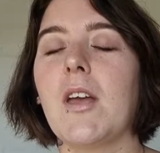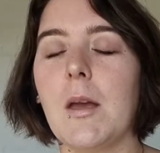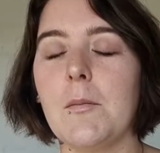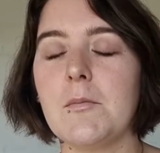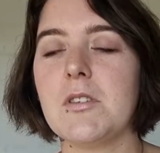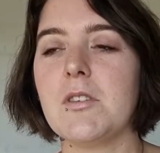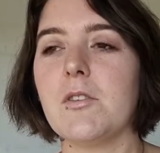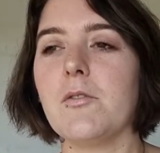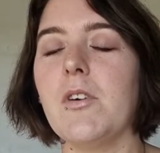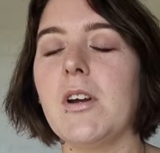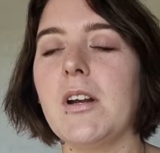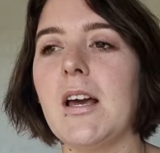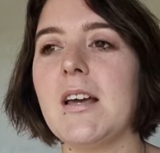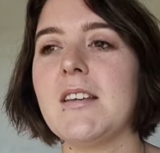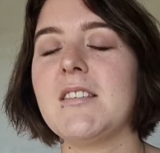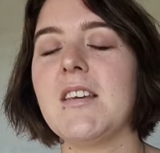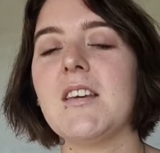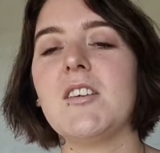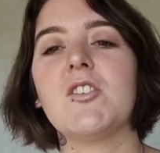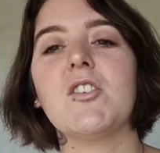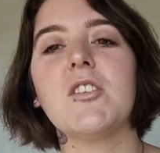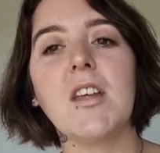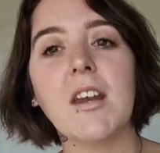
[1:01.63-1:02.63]
to the
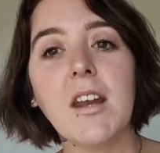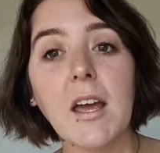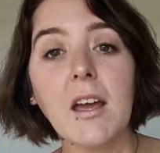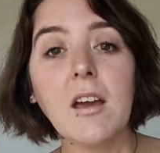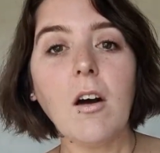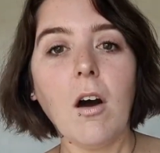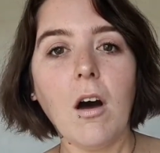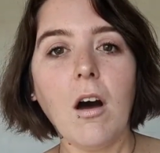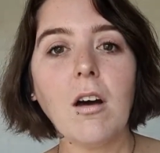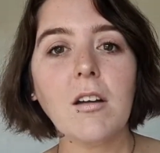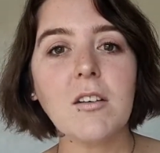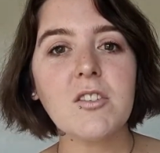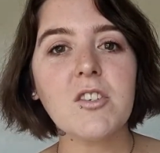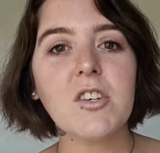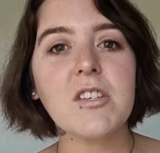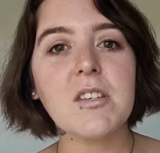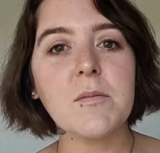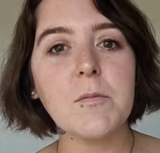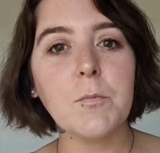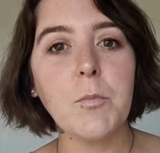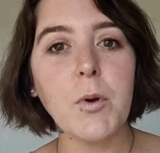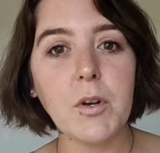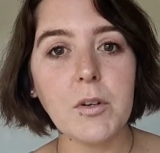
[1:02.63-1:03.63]
realization that I can't
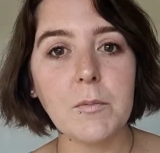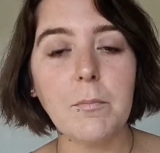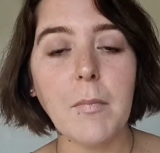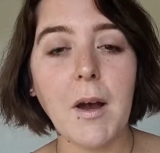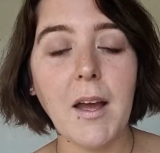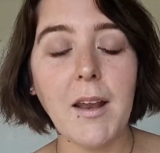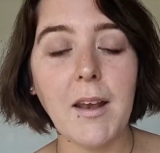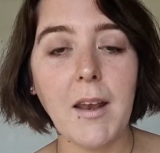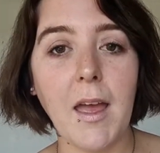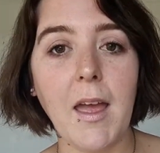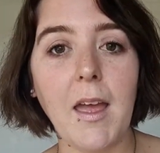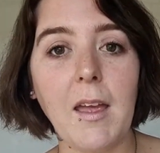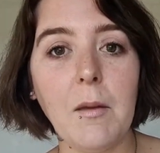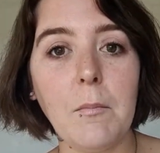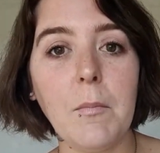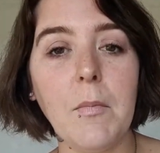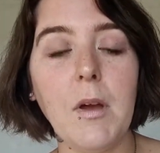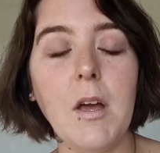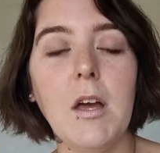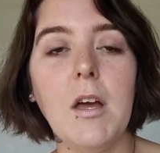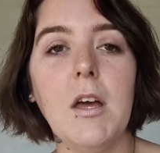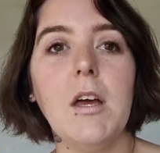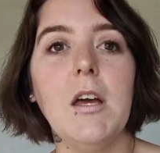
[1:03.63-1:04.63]
just put my name,
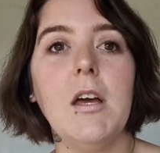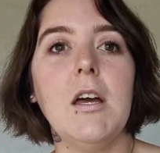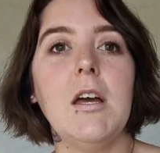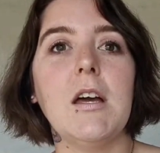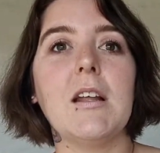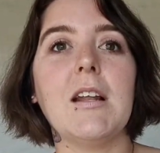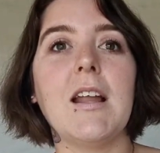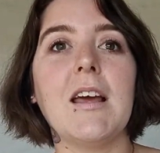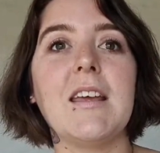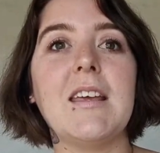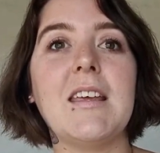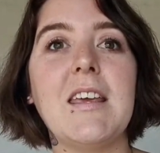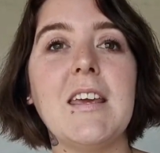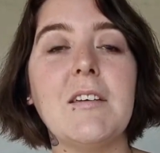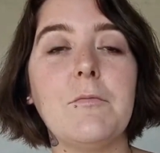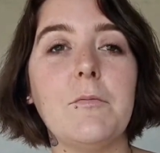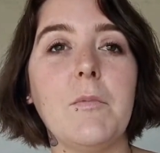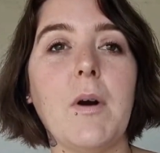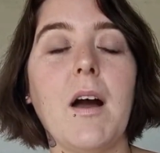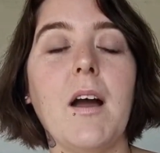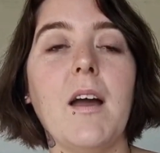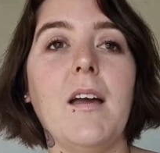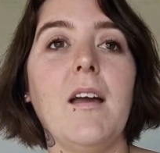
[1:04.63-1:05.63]
like give
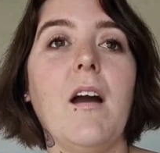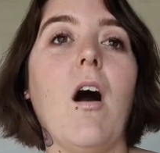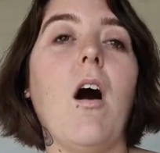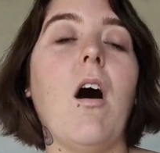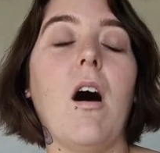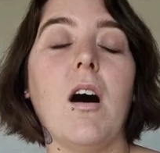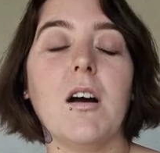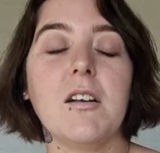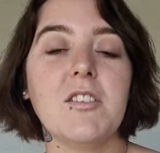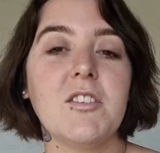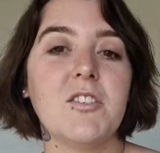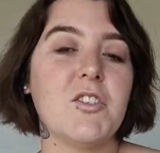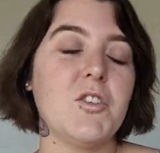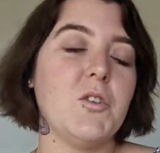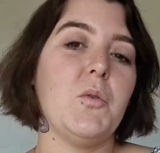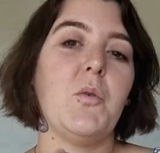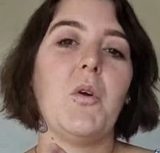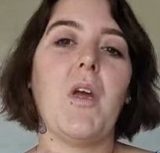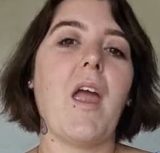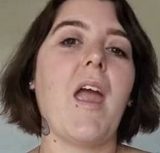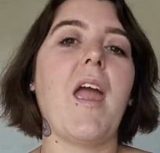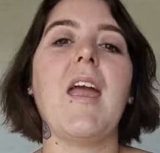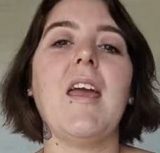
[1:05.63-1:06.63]
my heart
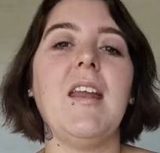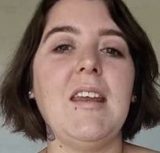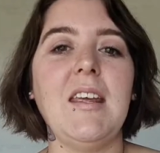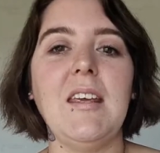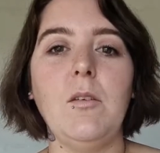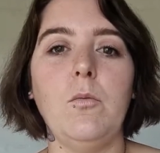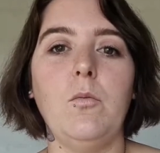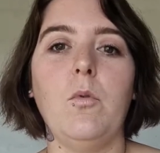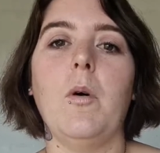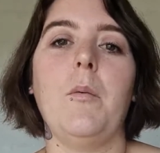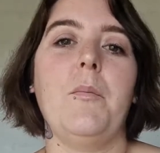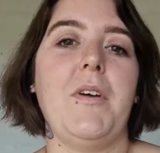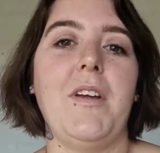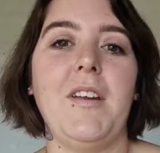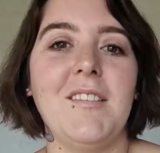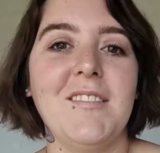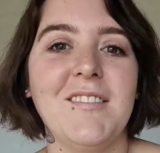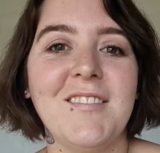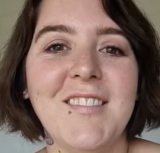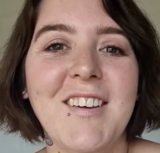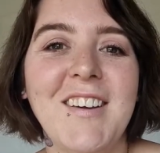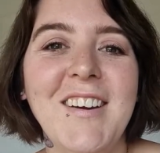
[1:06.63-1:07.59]
to any woman